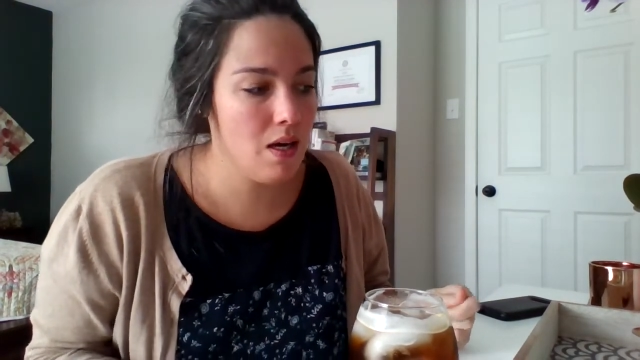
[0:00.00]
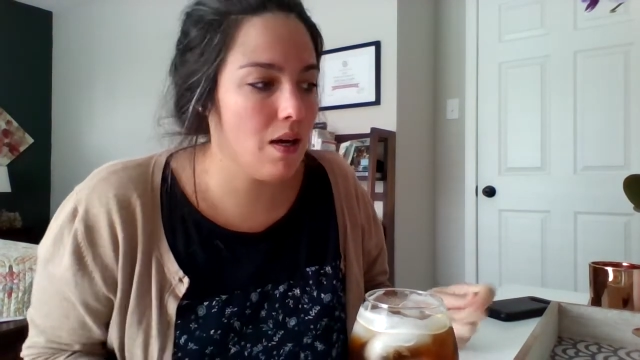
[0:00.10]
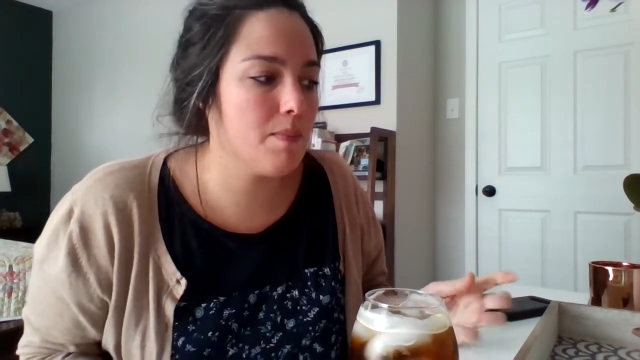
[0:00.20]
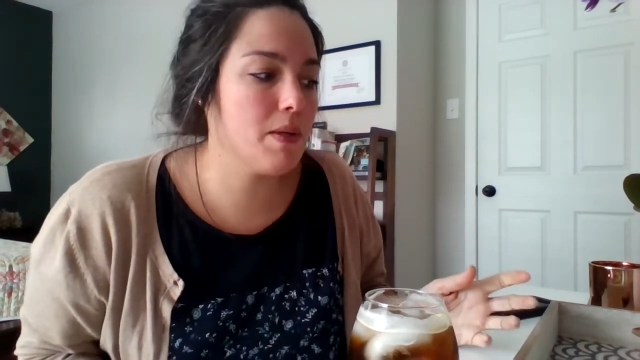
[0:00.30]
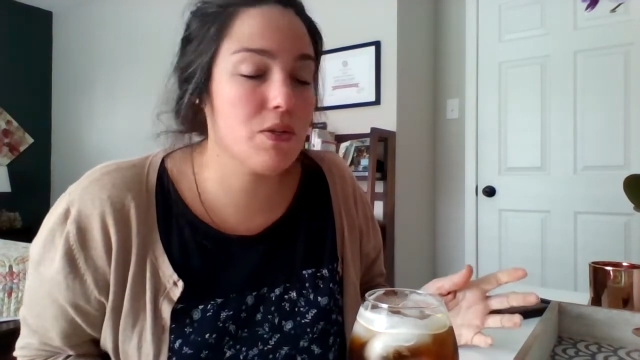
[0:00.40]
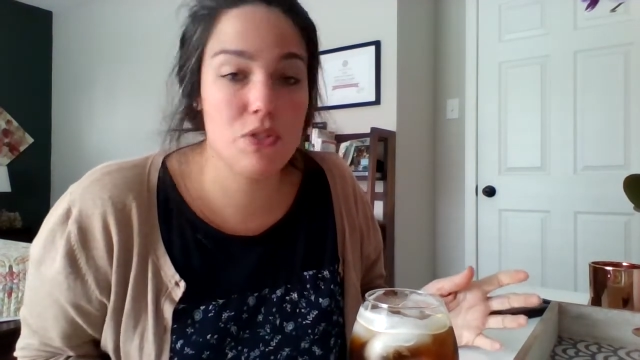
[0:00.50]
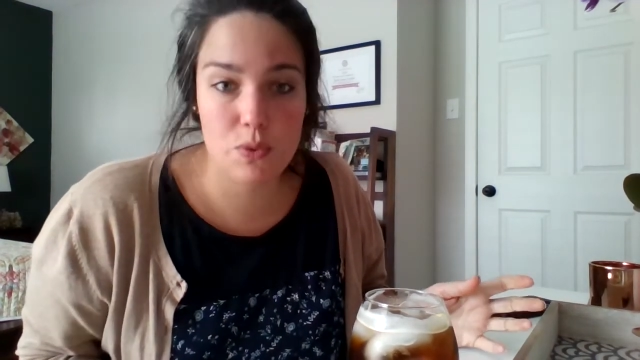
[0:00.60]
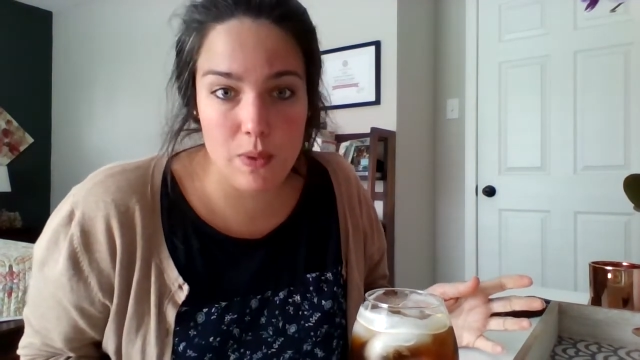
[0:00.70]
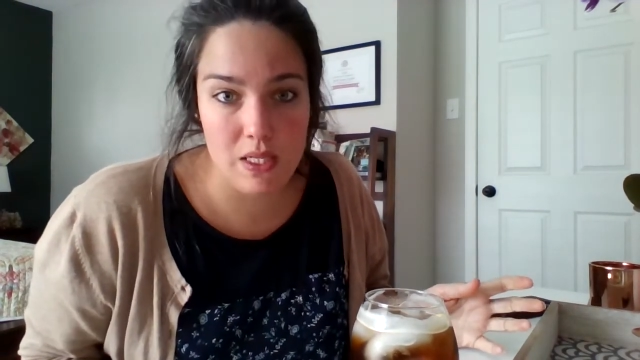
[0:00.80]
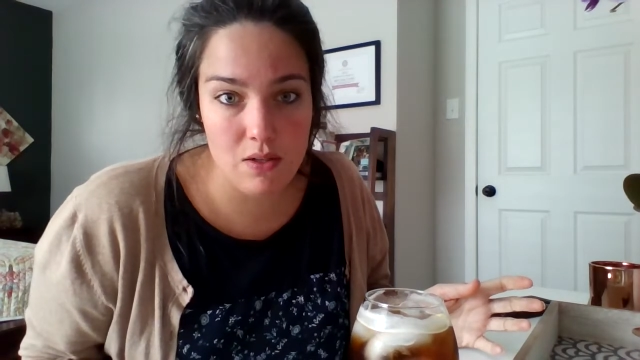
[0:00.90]
Um, there's
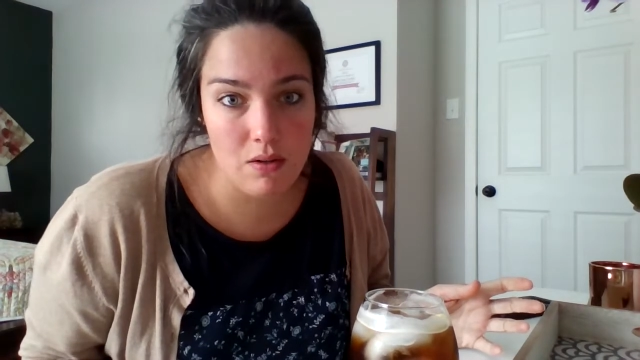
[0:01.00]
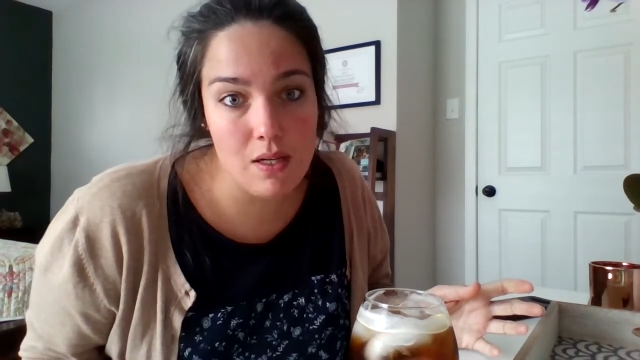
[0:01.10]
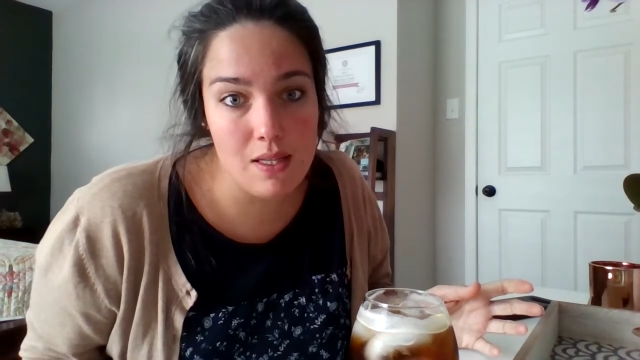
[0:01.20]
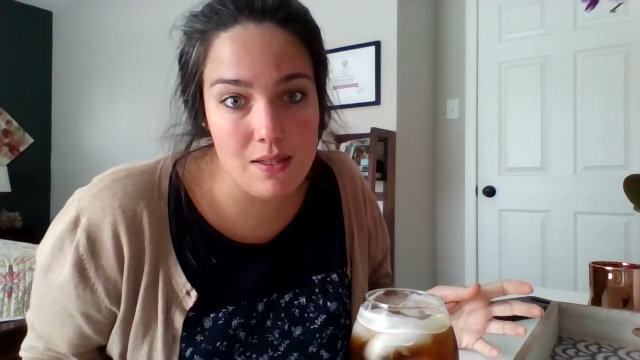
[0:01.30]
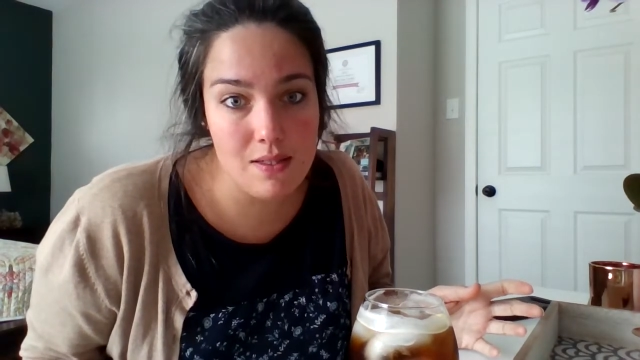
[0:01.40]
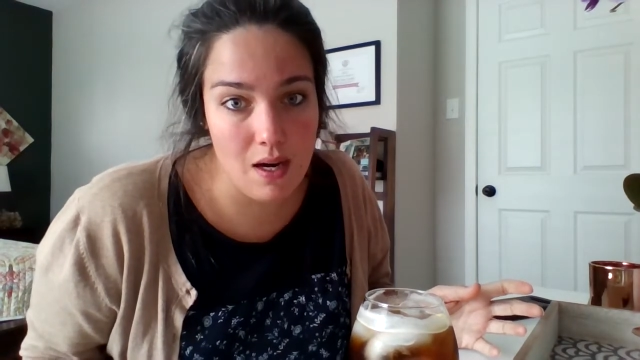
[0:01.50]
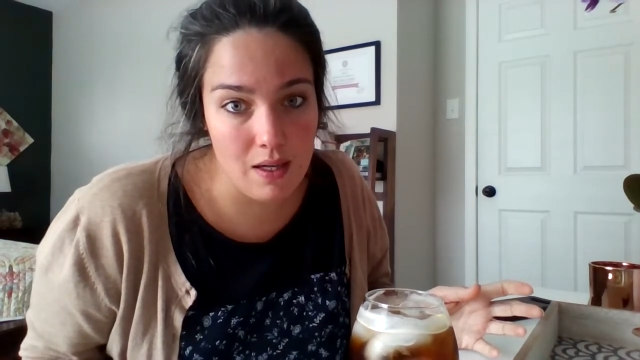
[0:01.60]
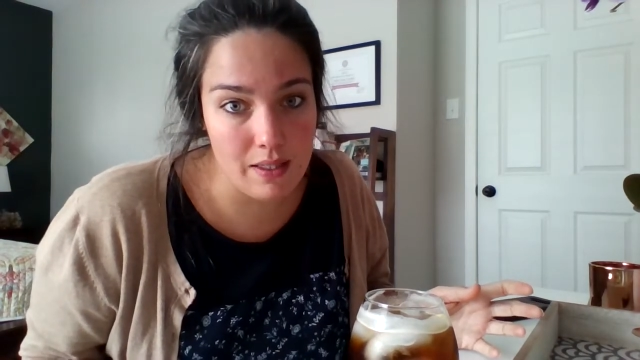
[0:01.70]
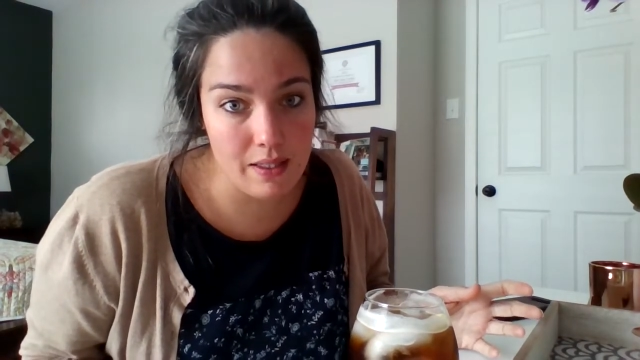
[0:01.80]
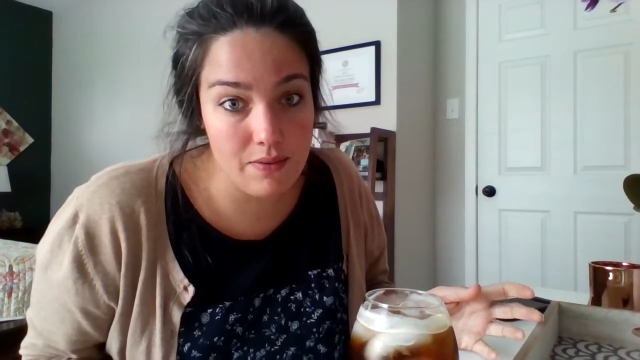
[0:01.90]
sweetener in the tonic.